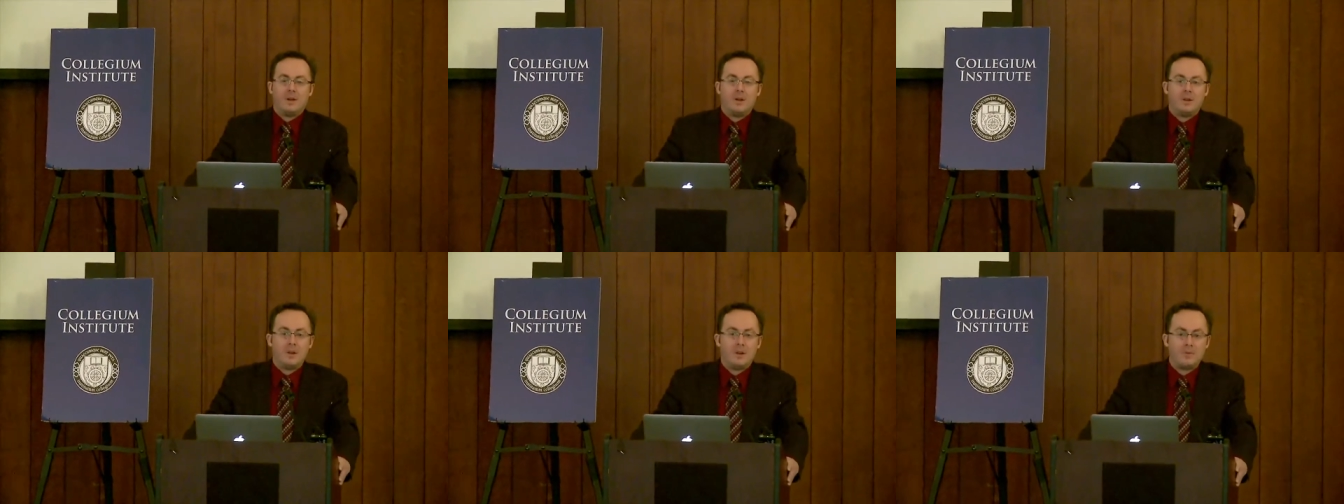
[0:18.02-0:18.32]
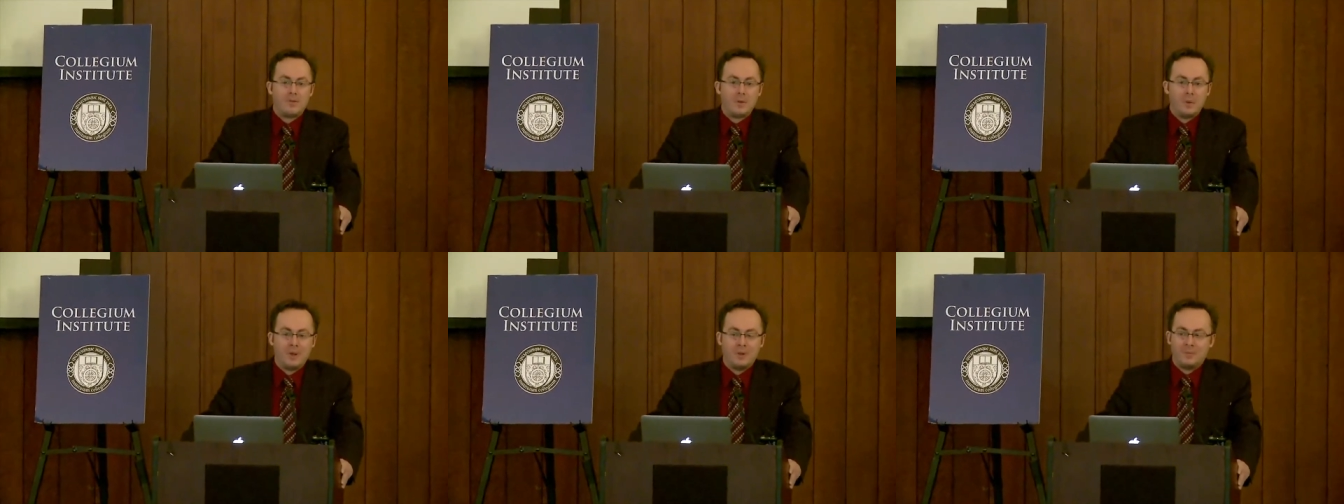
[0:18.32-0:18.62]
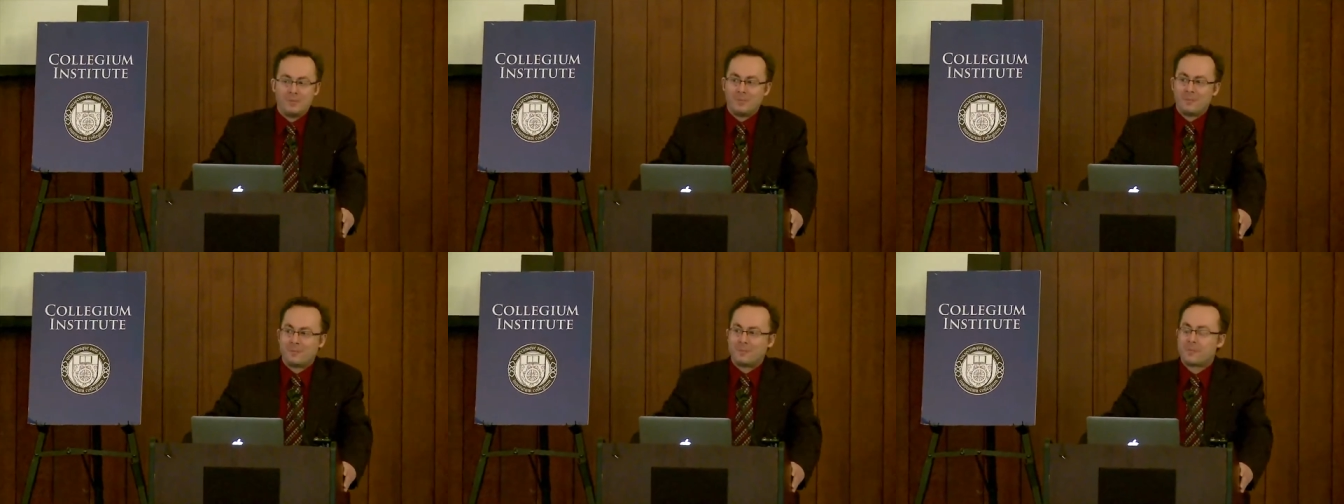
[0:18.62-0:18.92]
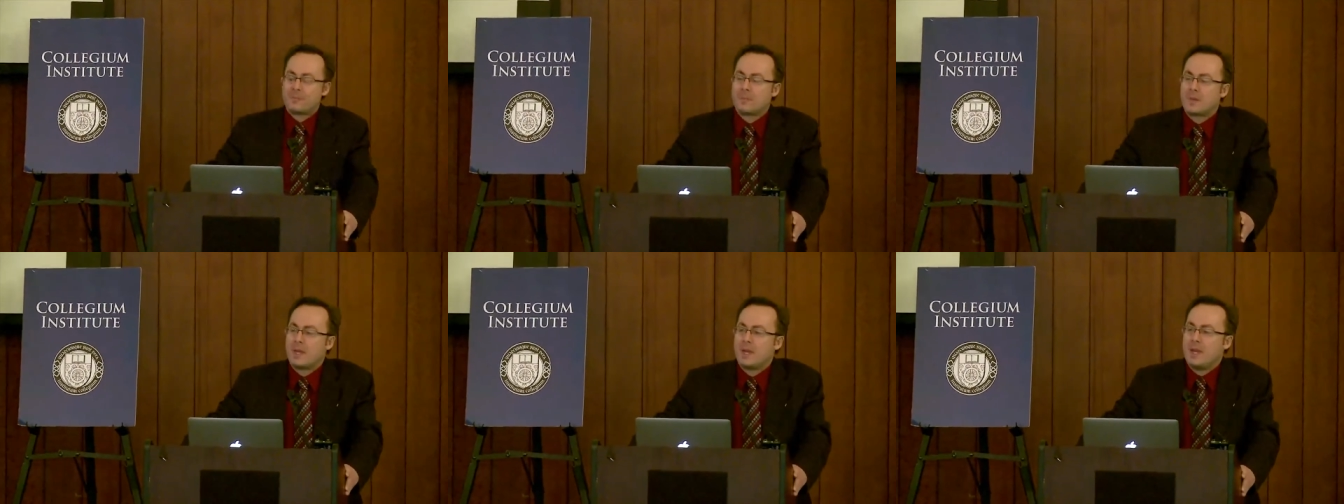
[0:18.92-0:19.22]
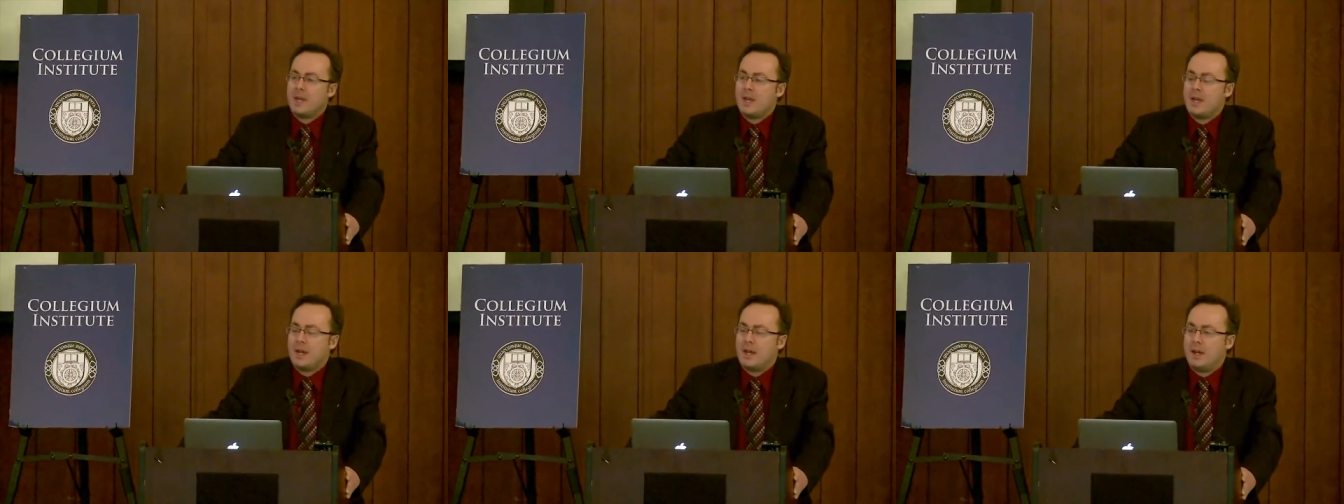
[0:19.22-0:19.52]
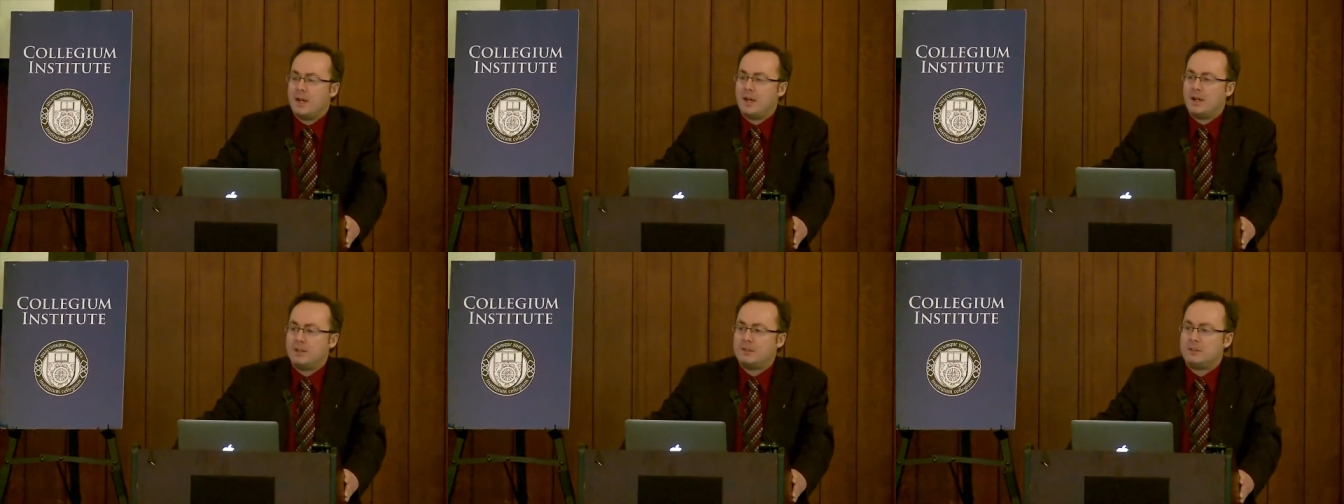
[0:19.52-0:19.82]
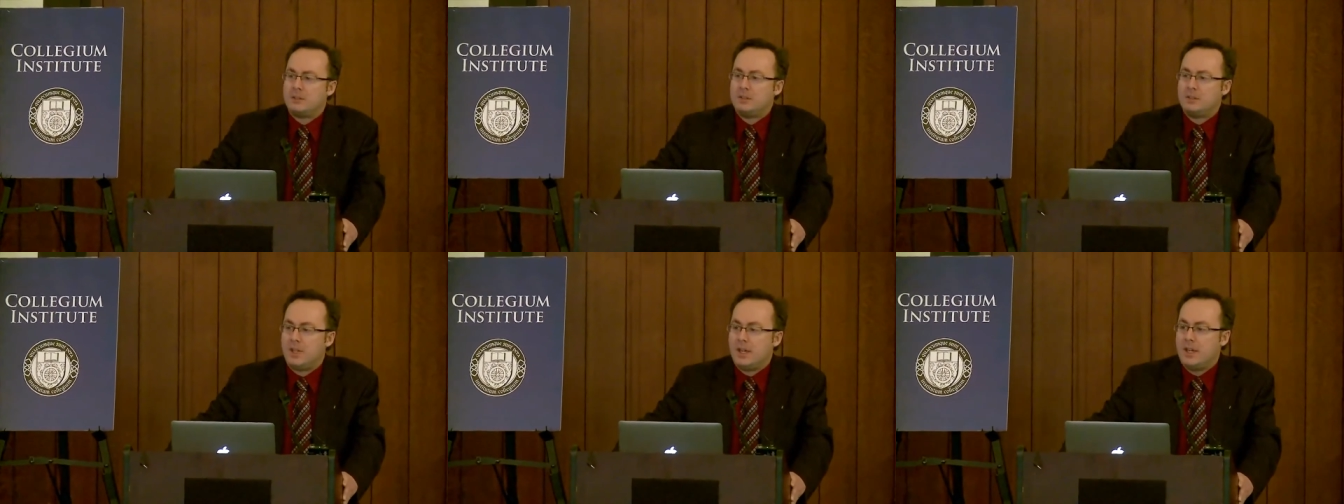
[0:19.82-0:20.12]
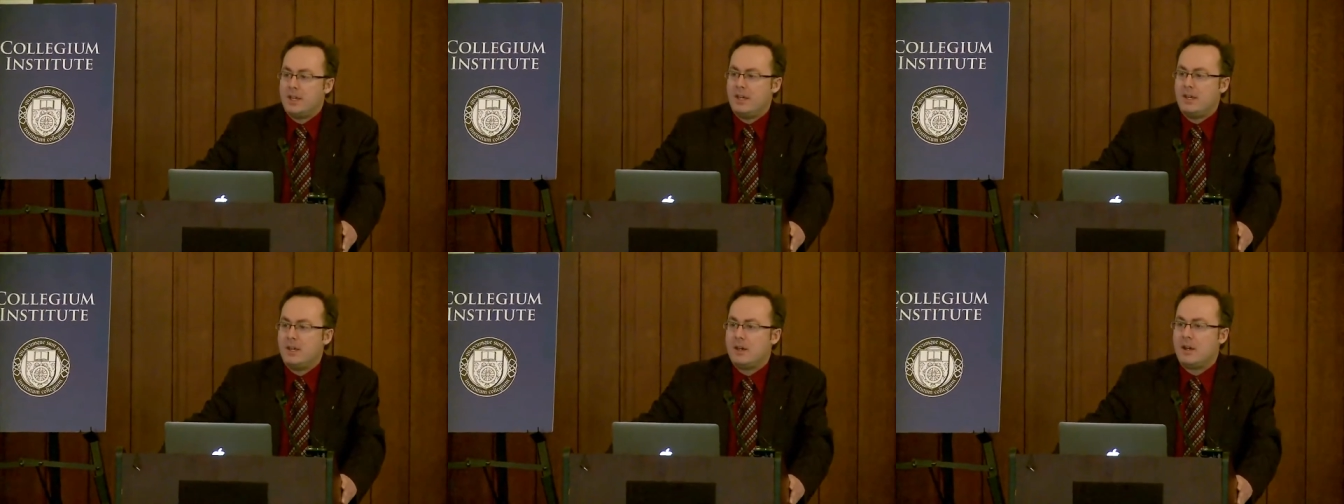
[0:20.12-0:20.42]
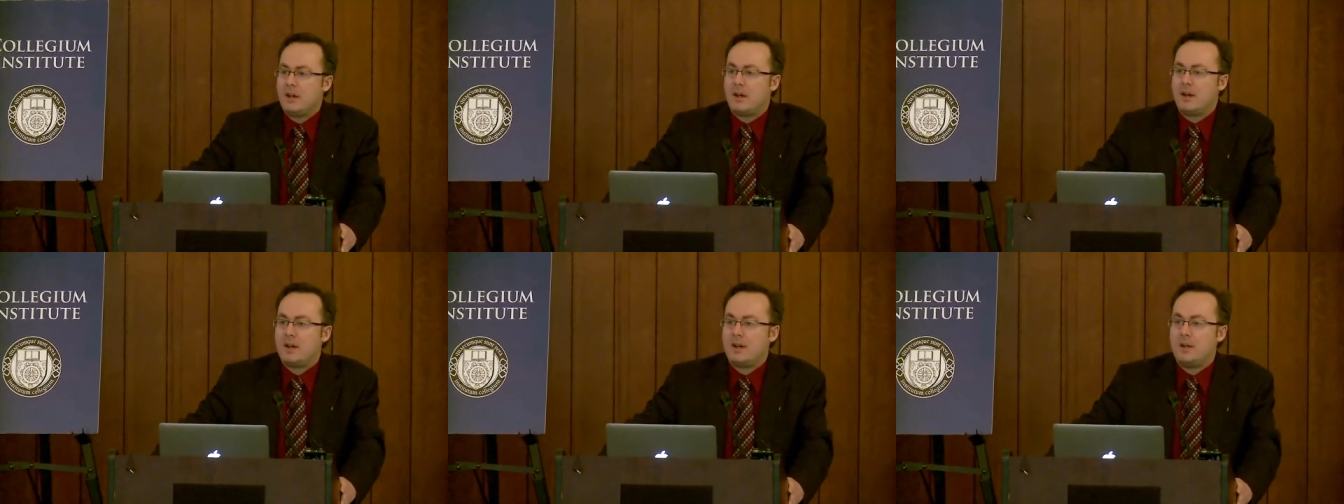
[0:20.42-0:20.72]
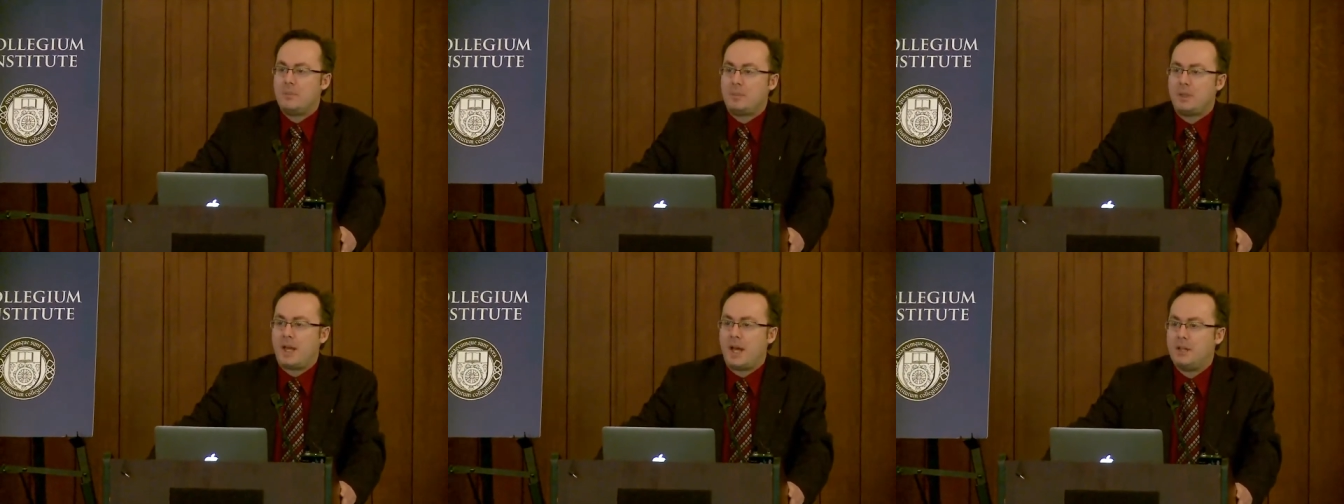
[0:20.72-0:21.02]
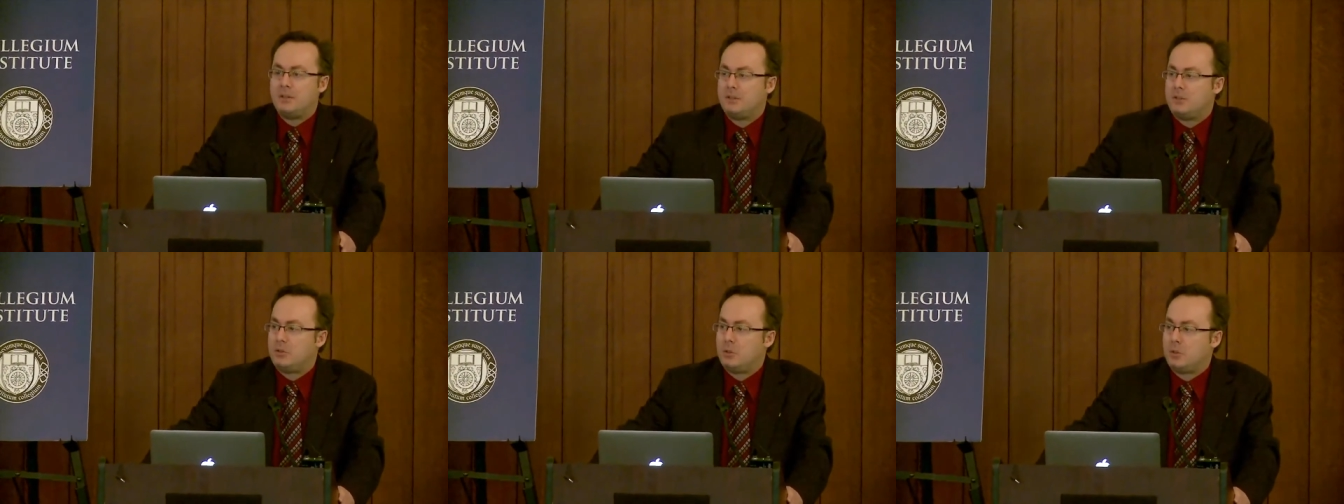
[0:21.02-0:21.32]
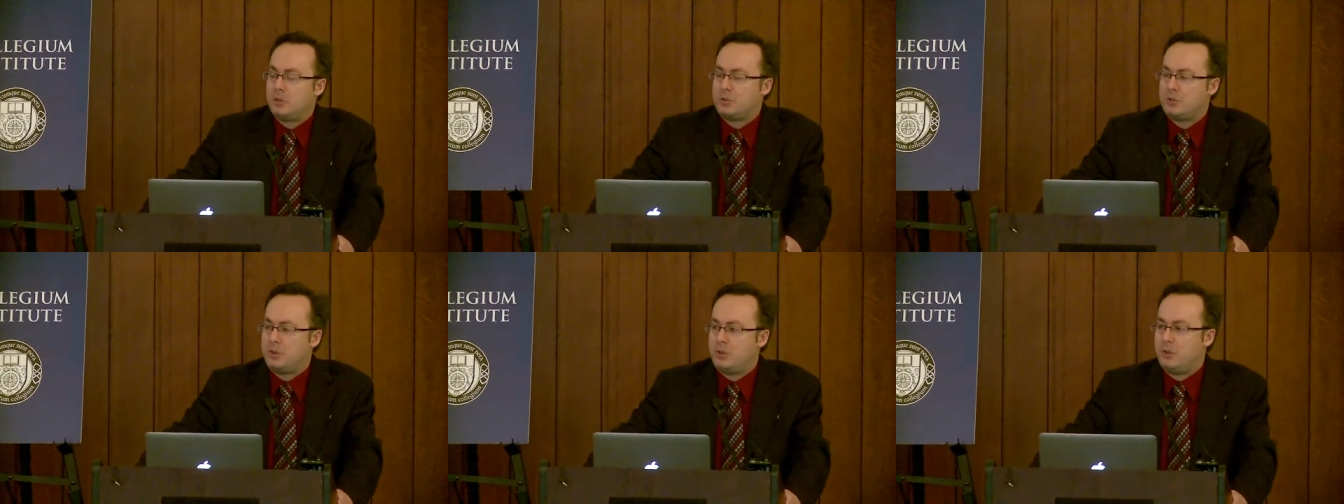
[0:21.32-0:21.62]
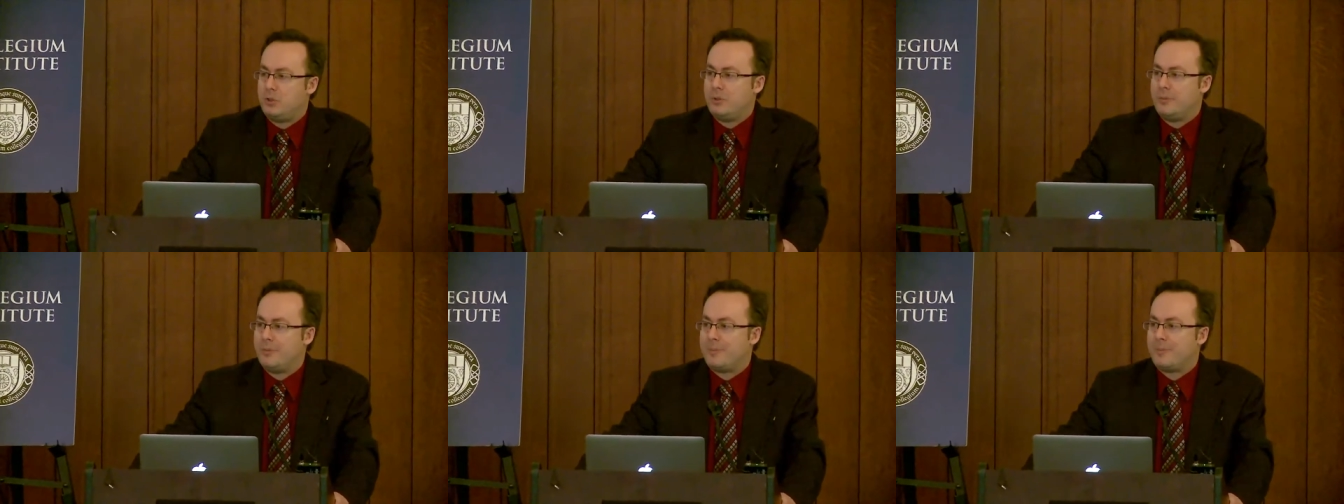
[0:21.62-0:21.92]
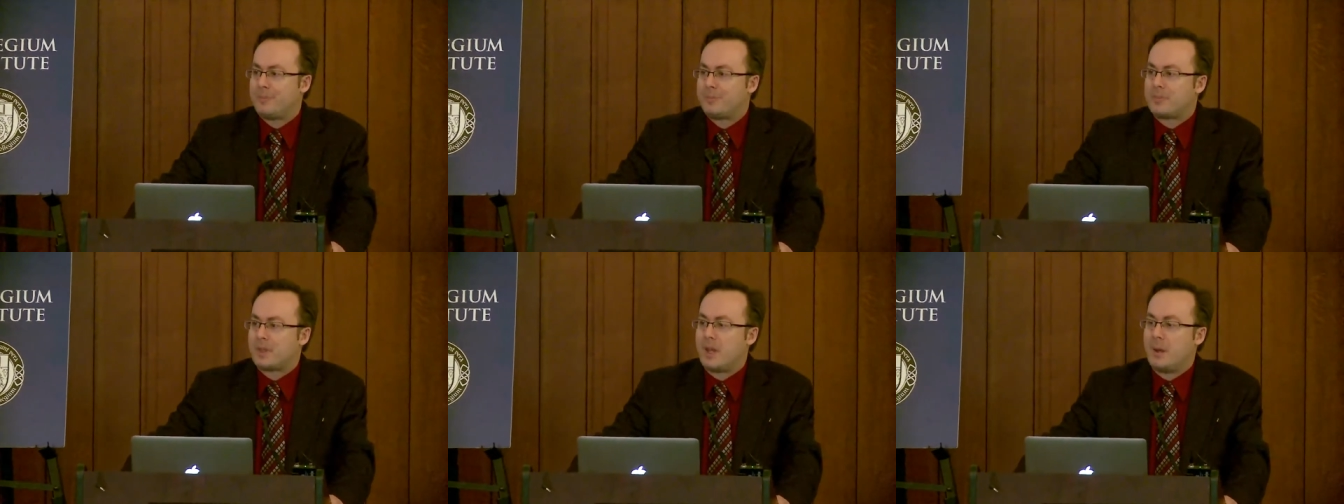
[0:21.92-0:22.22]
Hello everyone. Today I plan to talk to you